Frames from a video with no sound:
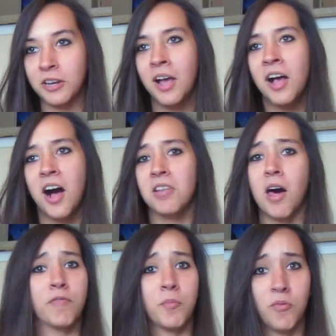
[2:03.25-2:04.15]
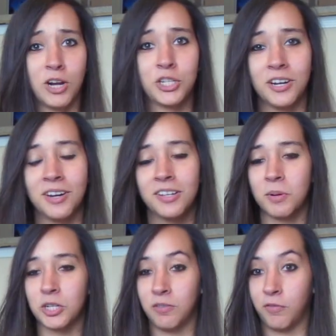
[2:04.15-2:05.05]
and a lot of oppression,
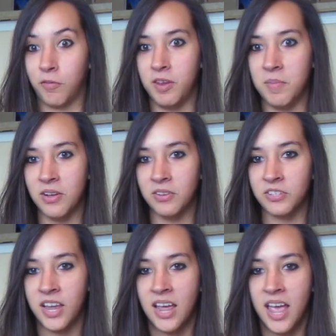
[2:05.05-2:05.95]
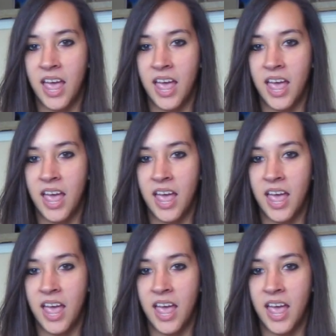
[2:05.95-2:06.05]
especially for females.